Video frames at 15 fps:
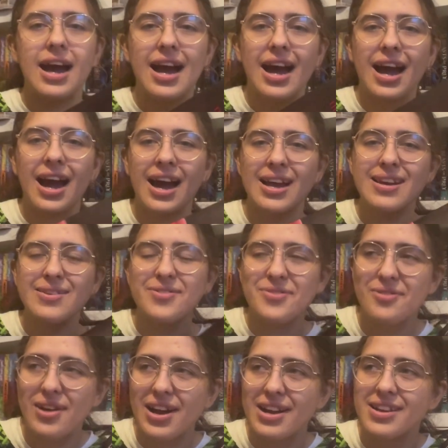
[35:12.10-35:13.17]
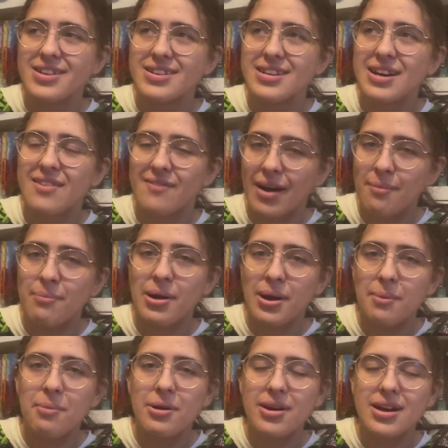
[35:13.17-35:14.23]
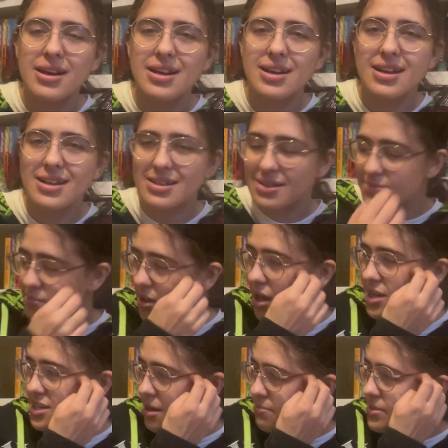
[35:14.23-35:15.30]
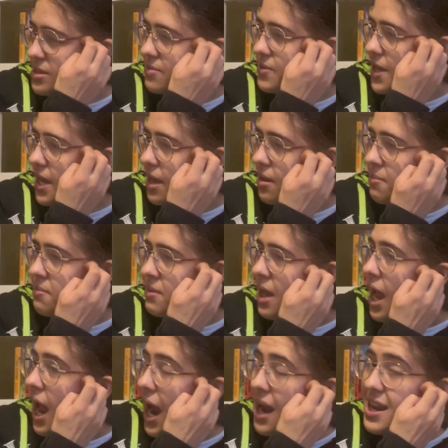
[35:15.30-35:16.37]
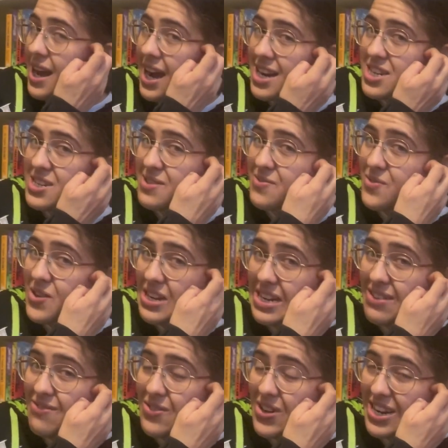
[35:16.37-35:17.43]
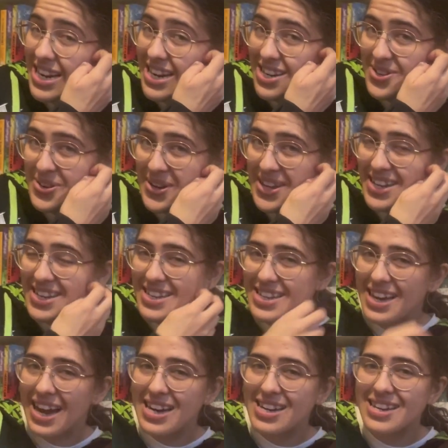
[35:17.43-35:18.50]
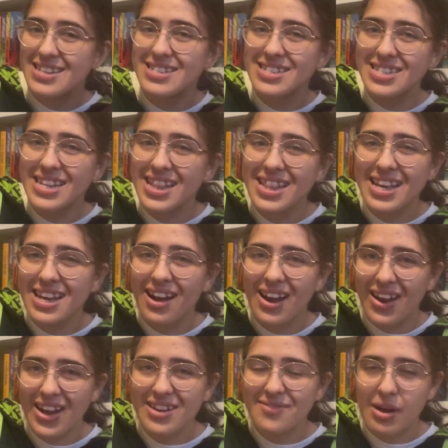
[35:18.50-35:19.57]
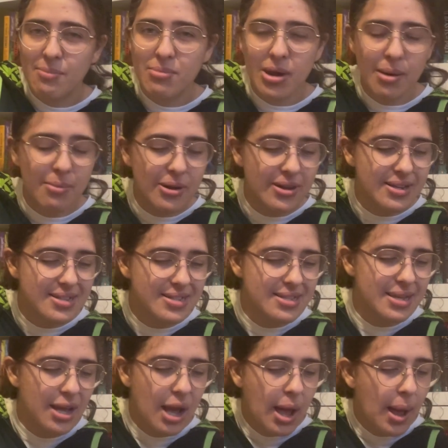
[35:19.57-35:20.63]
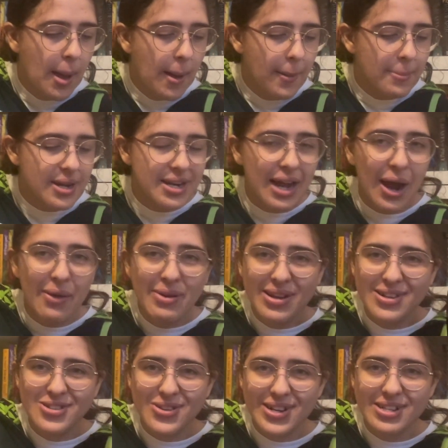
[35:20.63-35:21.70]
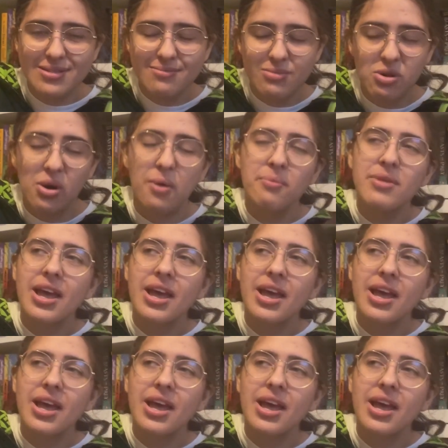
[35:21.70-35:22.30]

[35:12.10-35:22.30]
I read a vampire book, A Tempest of Tea, and I actually really enjoyed it. And I didn't think I liked vampire books, but now I'm gonna try some more.